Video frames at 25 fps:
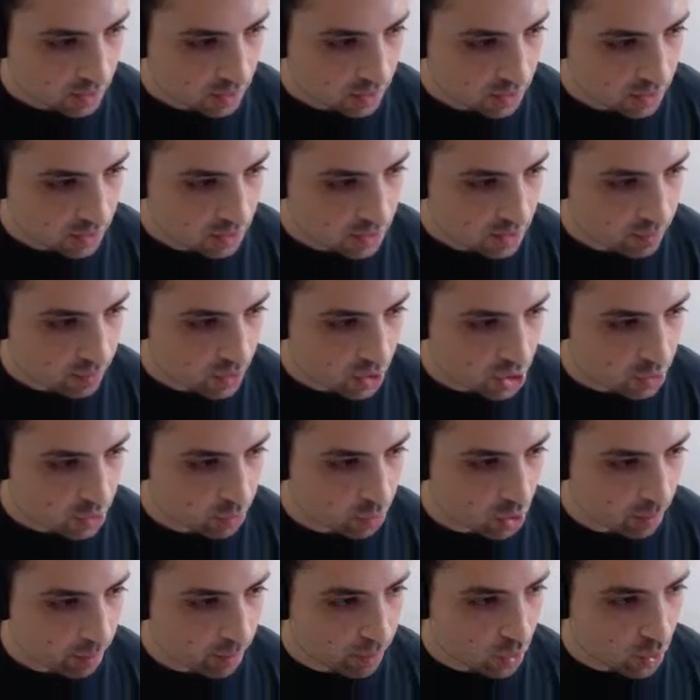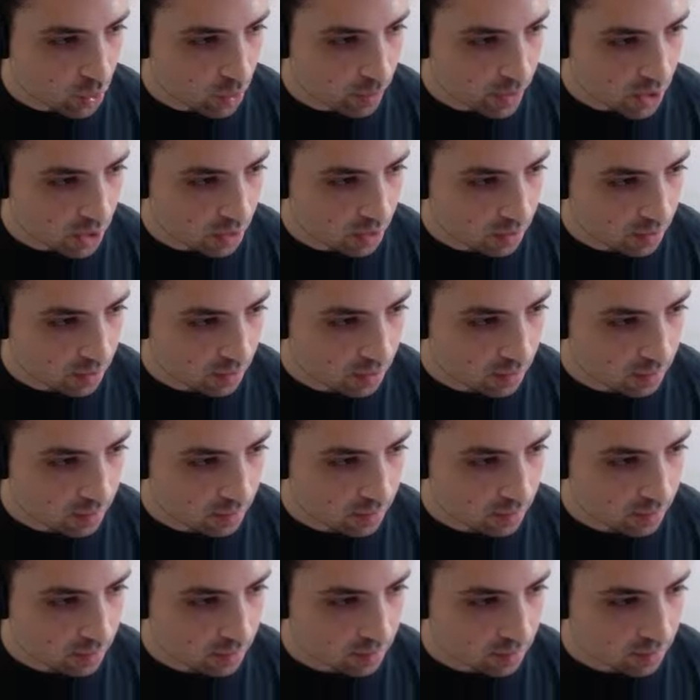It's much more boomy.
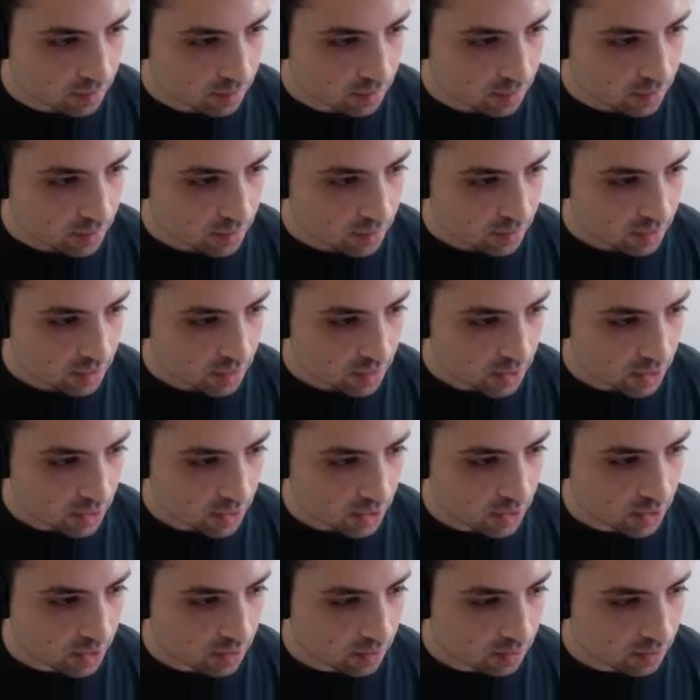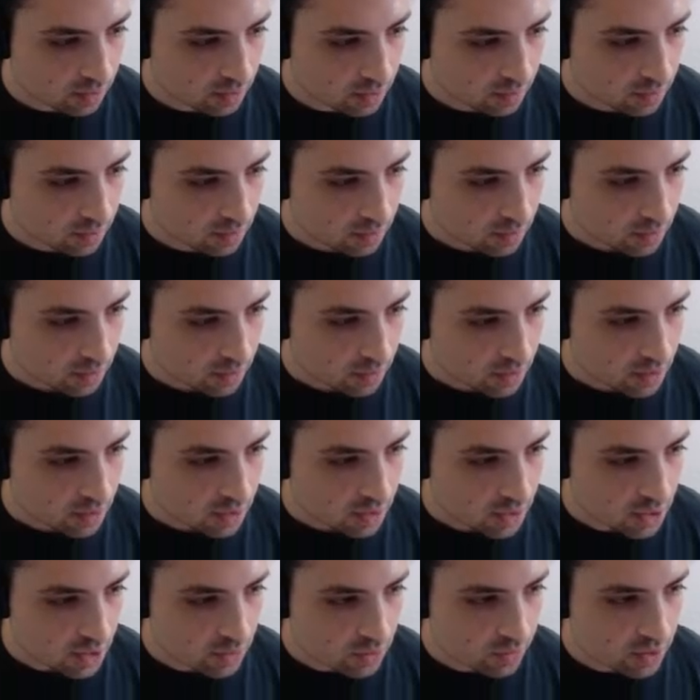Yeah.
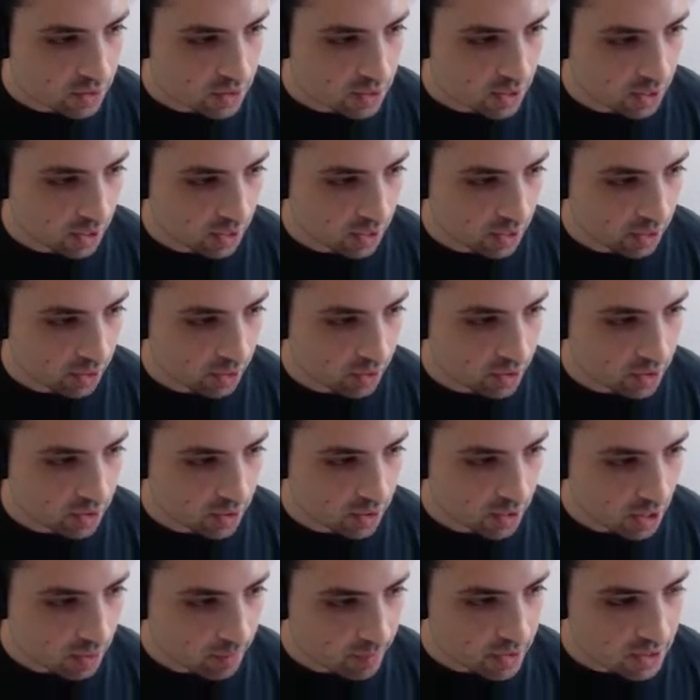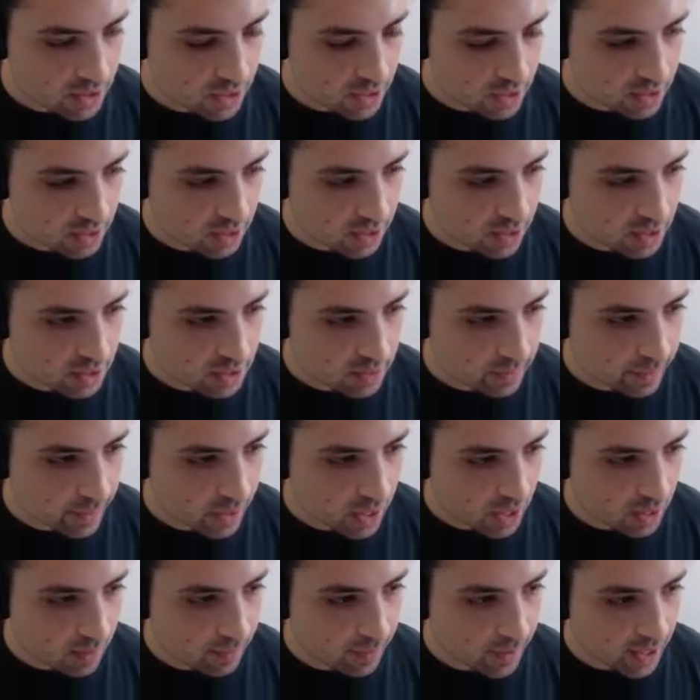This one sound now in the game it sounds like it has a
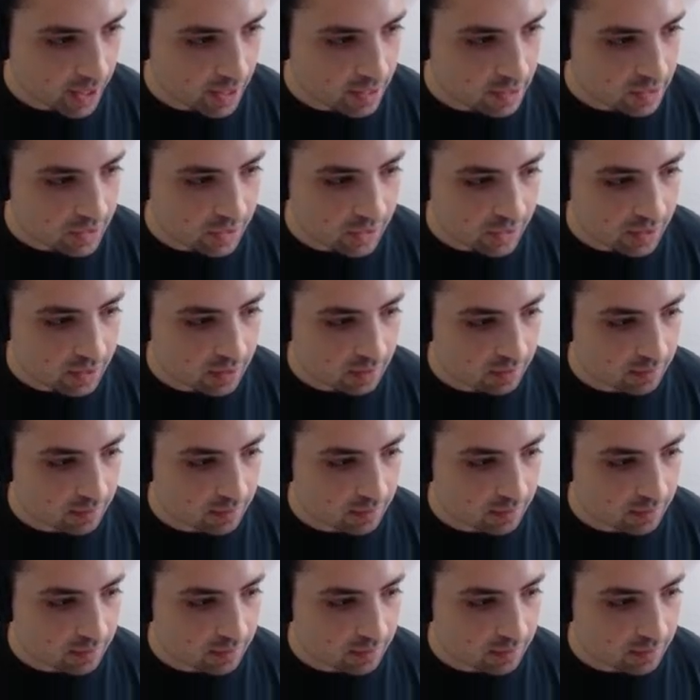band pass on it.